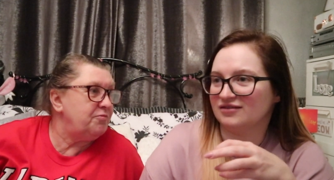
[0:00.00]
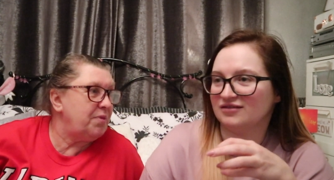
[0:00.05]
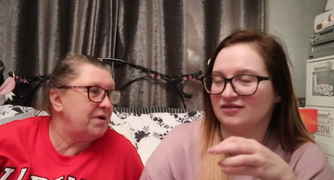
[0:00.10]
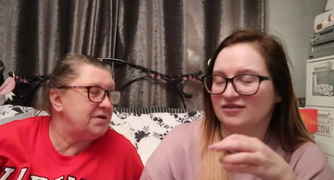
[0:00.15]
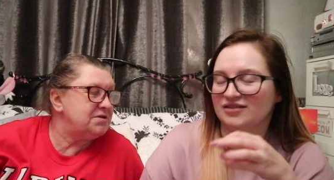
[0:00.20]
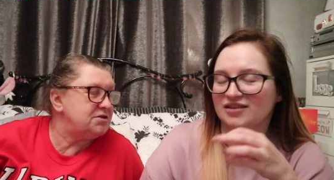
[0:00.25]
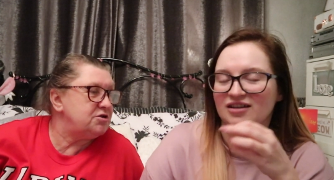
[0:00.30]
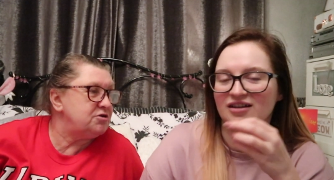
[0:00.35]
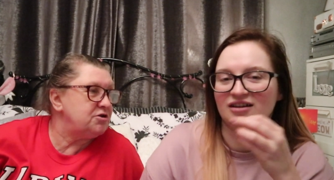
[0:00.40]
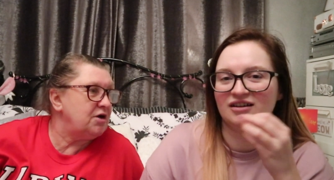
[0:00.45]

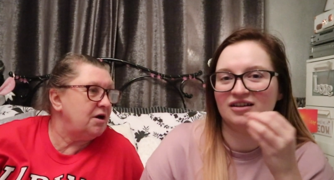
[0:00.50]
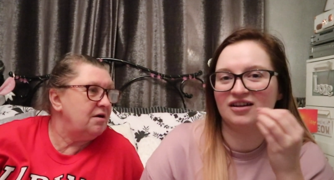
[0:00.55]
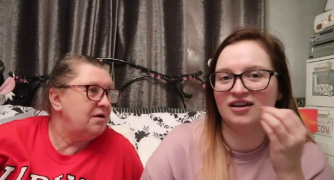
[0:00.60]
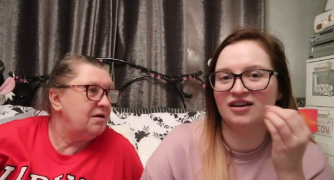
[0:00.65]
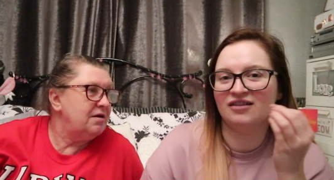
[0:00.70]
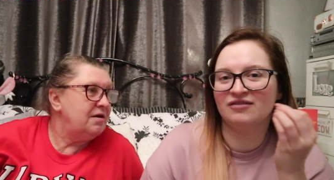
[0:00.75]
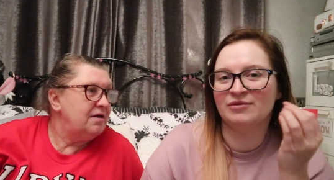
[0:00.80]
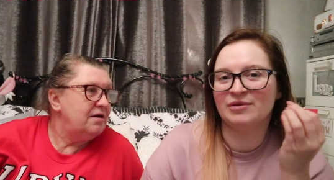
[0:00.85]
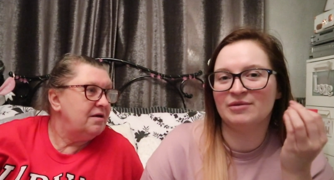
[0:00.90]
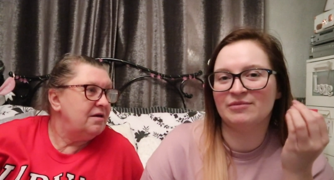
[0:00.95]
Speaker 1: passenger. Yeah, I
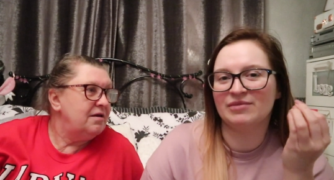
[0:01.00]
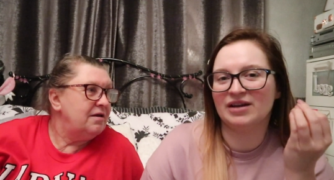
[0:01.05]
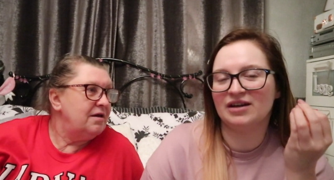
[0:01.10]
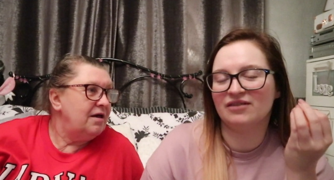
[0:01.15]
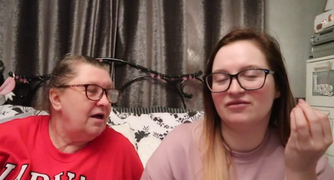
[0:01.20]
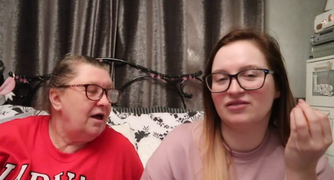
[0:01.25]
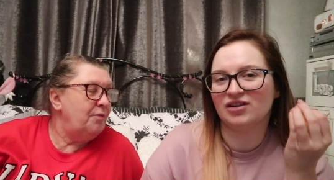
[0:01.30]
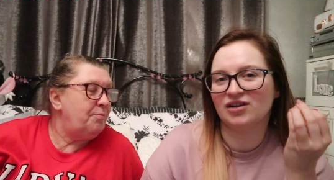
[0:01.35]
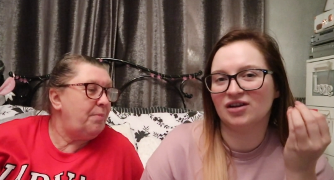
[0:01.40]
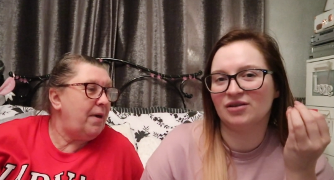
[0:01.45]
can't remember
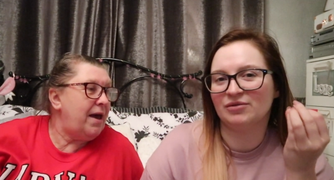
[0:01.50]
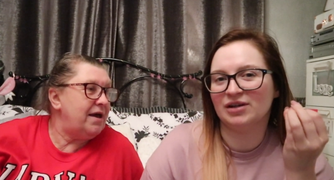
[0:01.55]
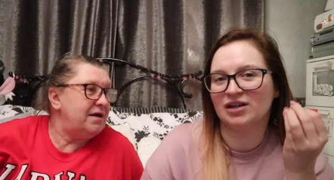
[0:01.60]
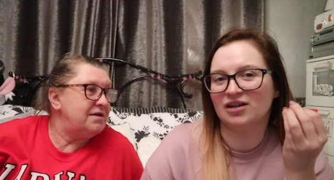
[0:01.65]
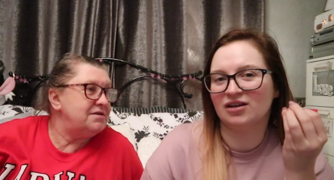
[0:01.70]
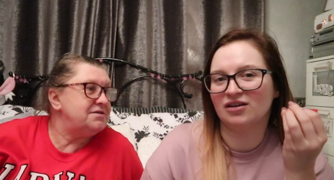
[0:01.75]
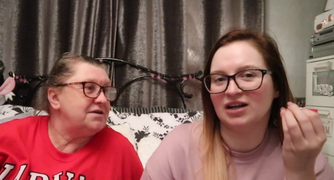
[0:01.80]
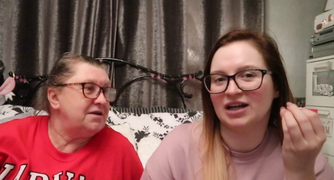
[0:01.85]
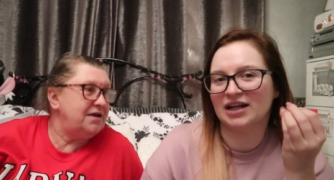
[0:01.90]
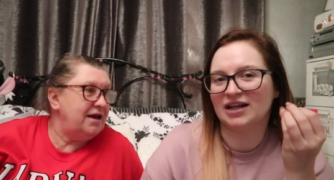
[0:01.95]
ever a going
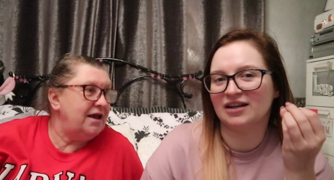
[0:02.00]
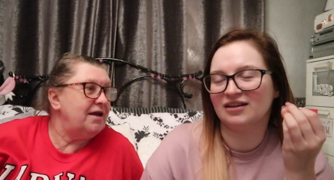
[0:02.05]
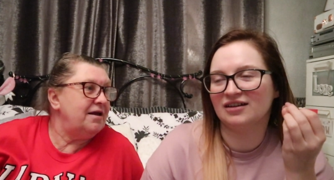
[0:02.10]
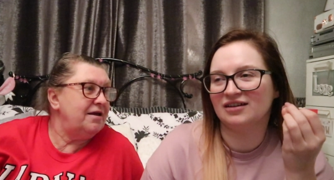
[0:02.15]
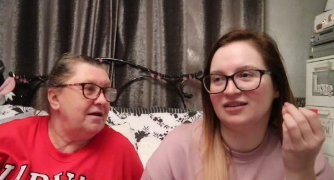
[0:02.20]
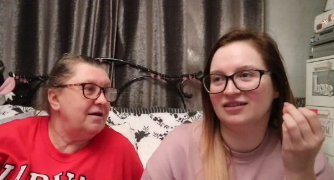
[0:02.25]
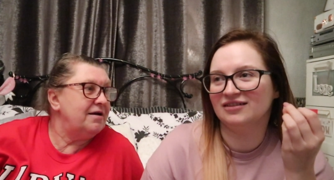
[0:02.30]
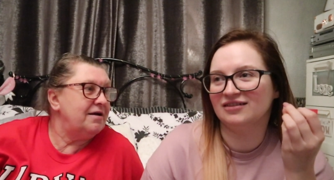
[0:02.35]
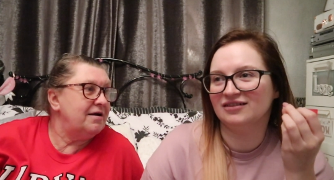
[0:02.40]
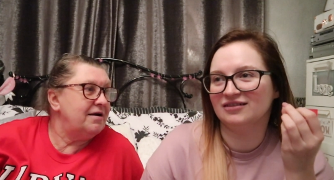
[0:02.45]
pound, like
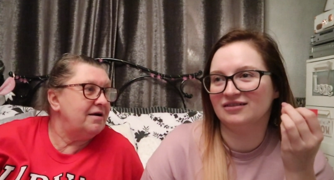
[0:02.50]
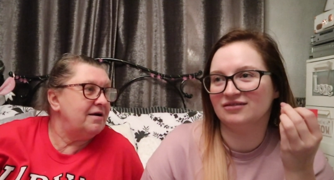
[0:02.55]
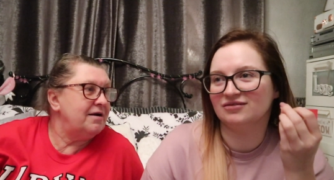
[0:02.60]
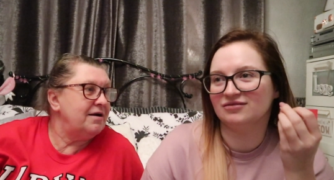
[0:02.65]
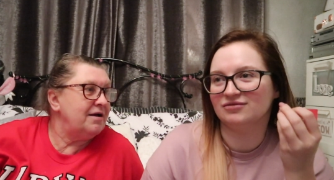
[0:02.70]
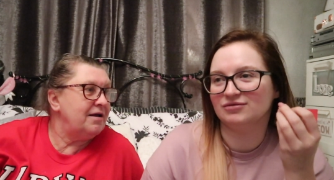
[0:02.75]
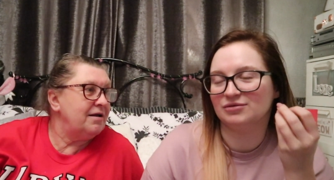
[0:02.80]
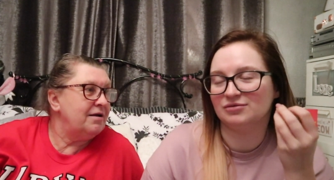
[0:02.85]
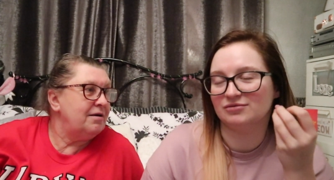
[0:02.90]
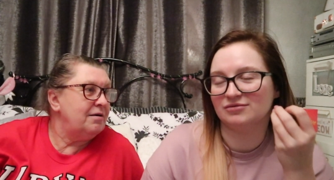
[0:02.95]

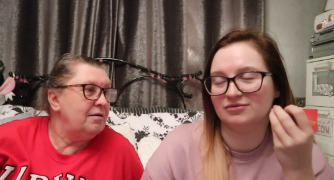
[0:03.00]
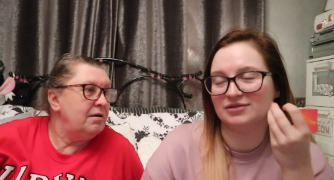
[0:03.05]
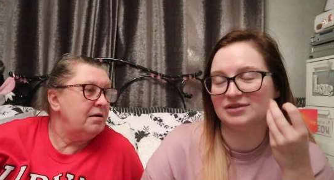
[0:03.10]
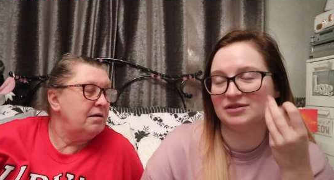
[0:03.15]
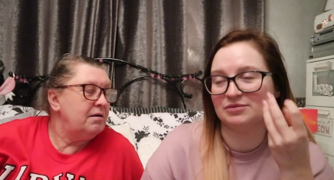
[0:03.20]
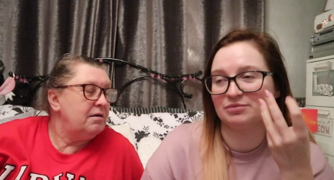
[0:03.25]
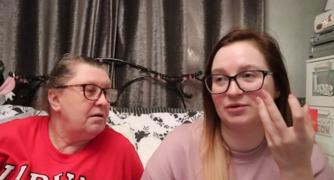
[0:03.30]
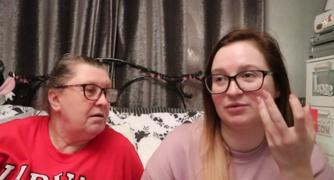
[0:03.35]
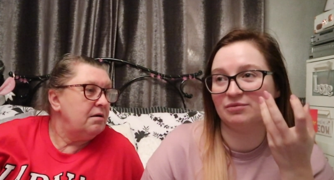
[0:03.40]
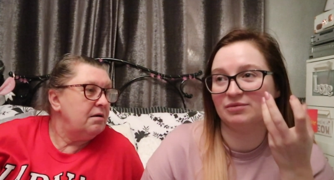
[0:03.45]
well,
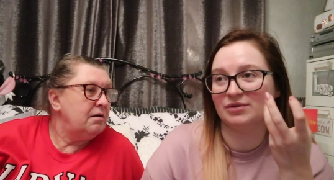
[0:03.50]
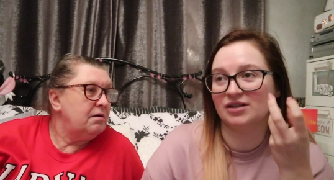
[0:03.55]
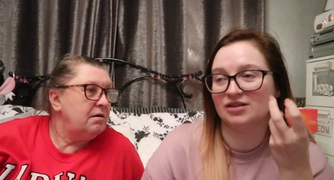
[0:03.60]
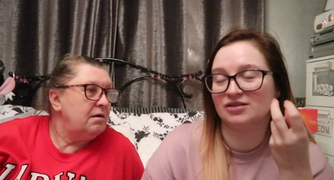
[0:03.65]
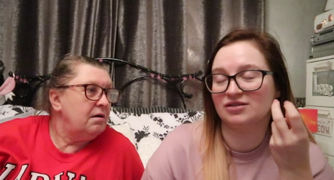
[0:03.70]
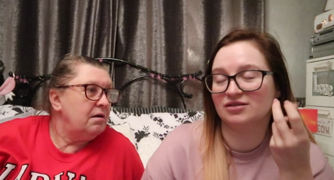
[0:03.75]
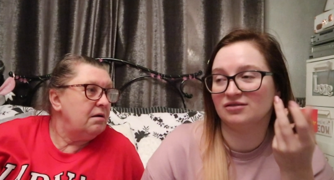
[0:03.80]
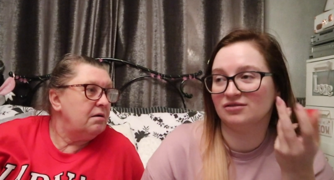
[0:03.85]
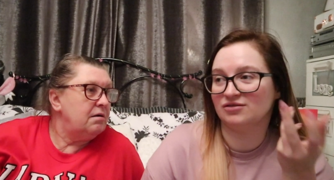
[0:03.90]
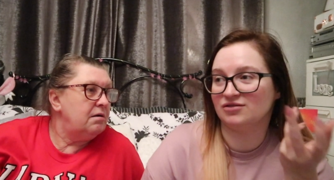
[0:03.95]
it's probably I
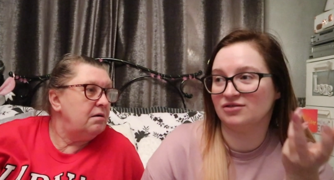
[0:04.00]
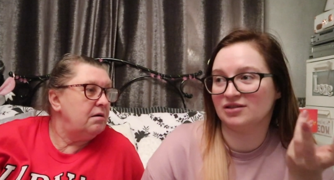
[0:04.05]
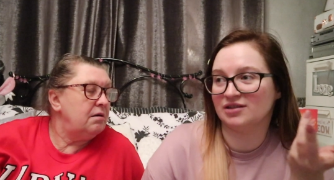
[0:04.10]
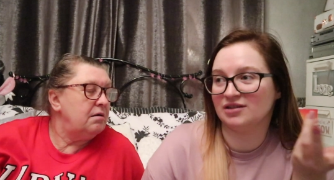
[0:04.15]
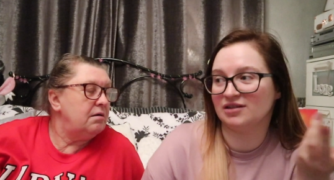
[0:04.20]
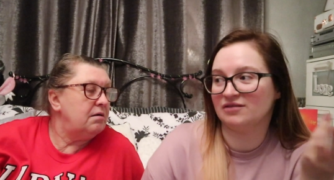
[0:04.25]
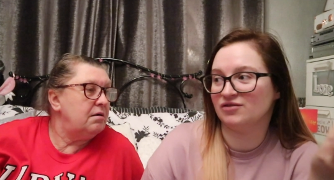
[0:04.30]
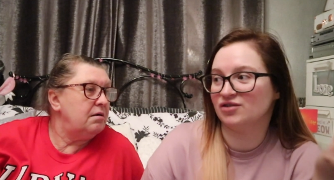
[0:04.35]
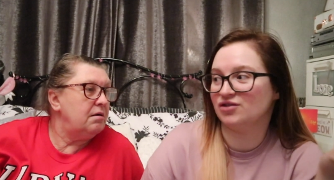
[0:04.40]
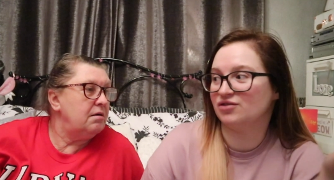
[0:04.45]
don't, do
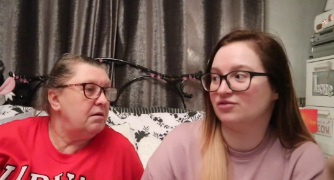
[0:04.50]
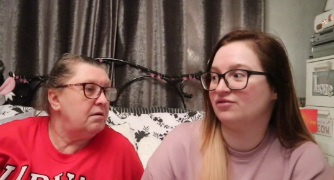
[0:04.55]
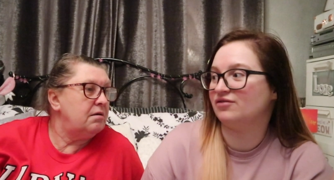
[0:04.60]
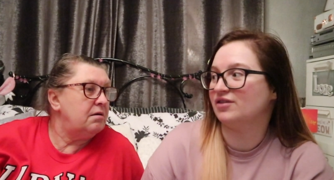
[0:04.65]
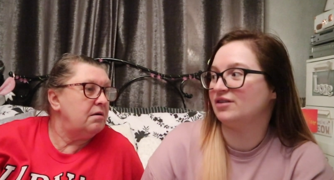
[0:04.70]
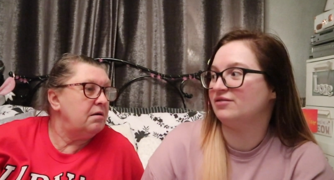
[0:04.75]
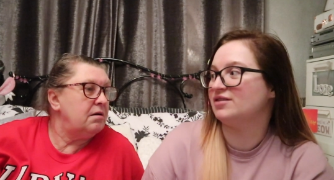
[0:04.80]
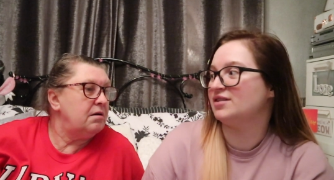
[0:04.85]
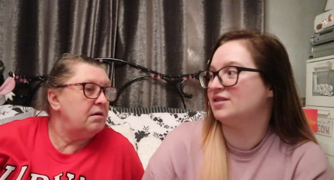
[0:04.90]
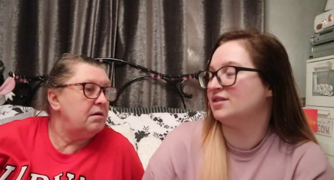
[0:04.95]
they even do
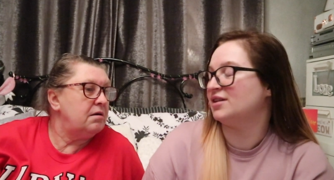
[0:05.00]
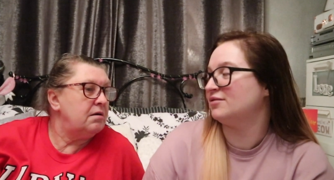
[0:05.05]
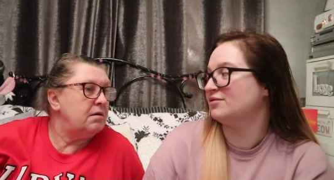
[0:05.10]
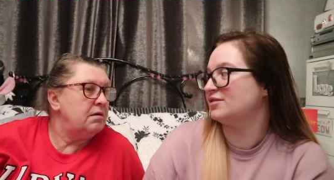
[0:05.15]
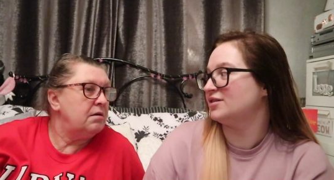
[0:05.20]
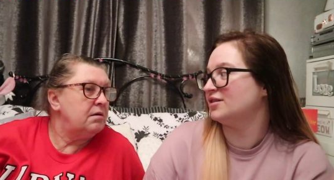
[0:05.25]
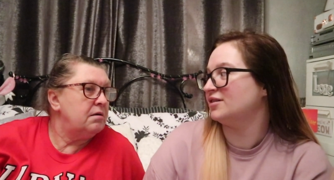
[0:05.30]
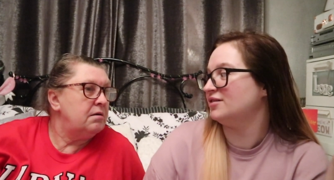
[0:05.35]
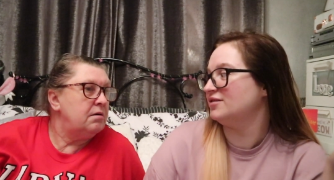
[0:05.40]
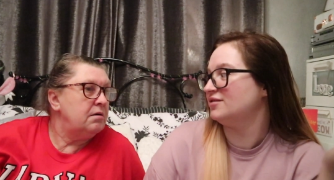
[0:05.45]
ferries
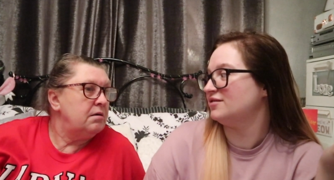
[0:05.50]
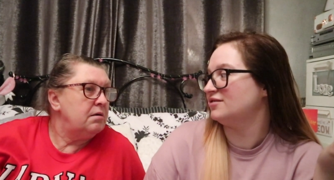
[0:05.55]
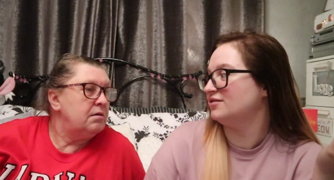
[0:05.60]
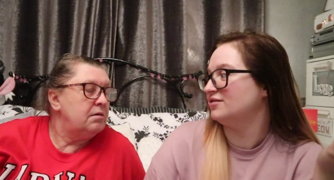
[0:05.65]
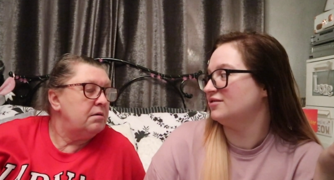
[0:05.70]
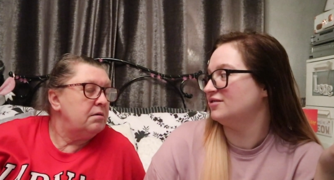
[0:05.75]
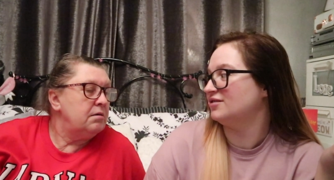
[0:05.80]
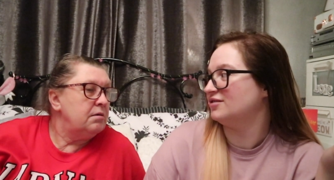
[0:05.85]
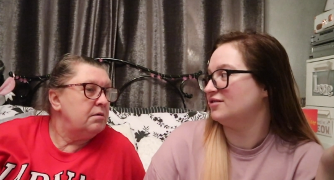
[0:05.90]
nowadays?